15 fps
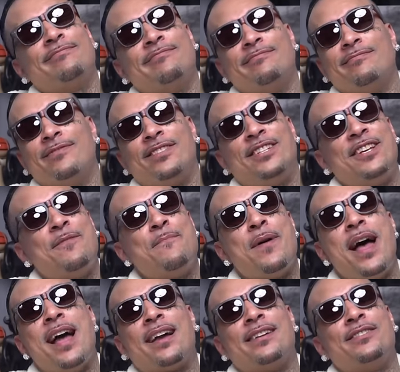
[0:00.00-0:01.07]
sit
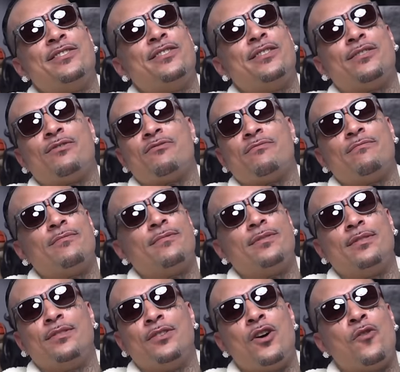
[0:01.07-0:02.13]
back and just
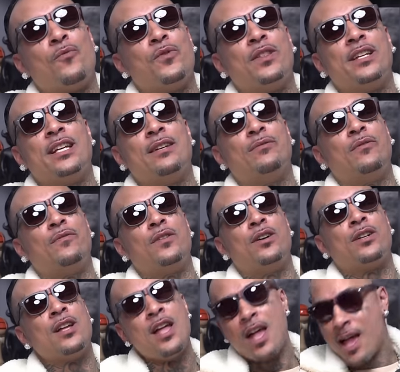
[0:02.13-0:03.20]
don't really give a fuck.
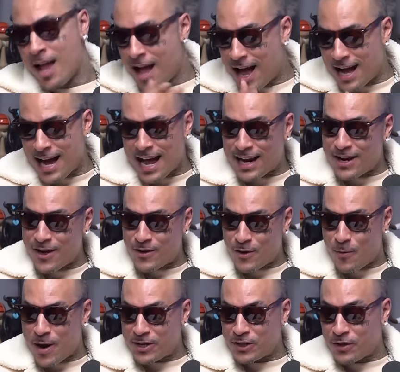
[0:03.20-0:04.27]
I got another
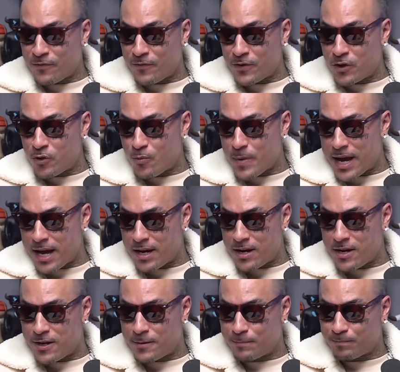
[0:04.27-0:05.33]
question for you, man.
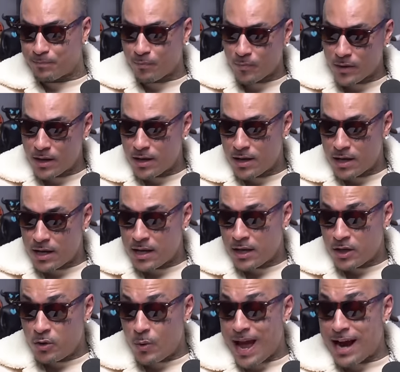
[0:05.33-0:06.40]
Um,
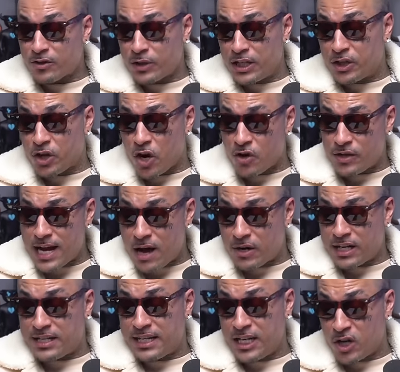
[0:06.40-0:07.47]
you actually turned down a
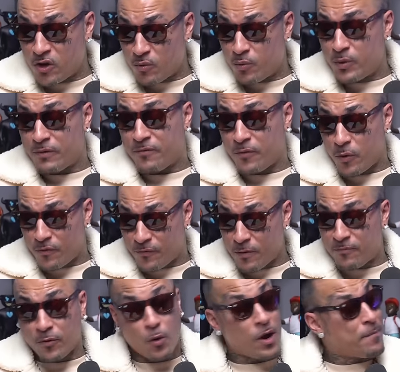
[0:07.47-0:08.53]
deal with from
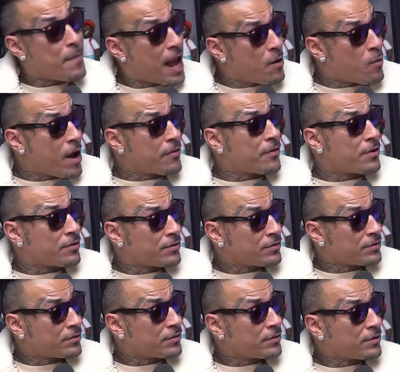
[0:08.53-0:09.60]
Floyd Mayweather.
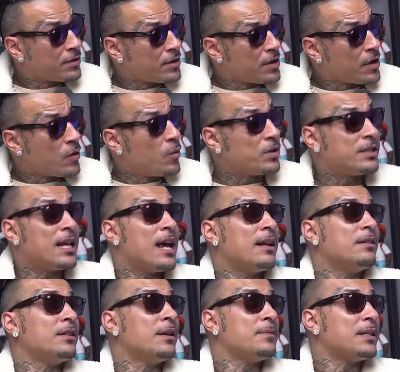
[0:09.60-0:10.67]
Was that
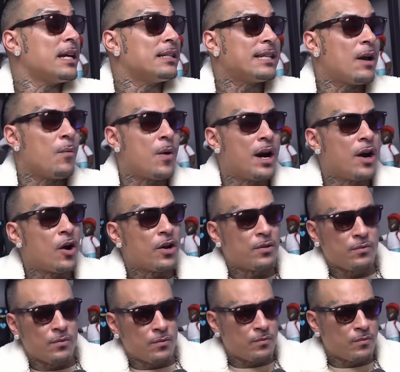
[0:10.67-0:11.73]
you know? What I'm saying is that why are,
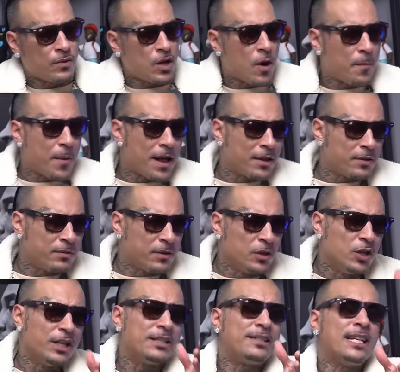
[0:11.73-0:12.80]
y'all probably
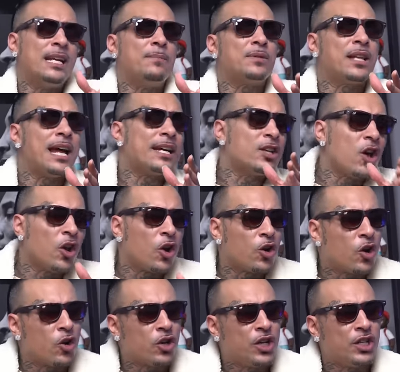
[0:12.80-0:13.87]
it seems like y'all aren't
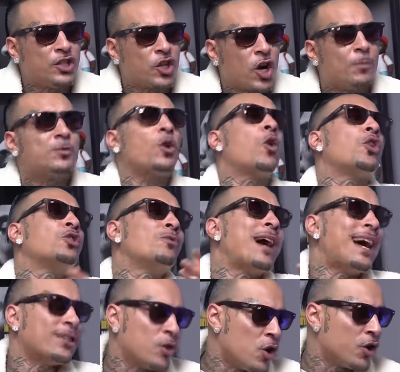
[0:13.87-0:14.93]
on good terms, or are you
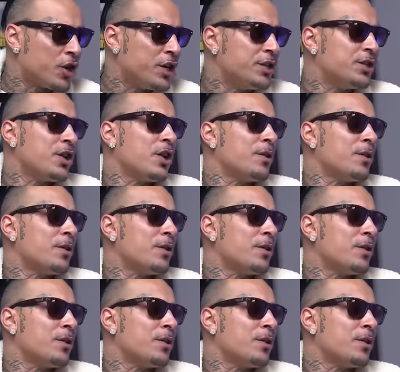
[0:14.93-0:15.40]
guys on good terms?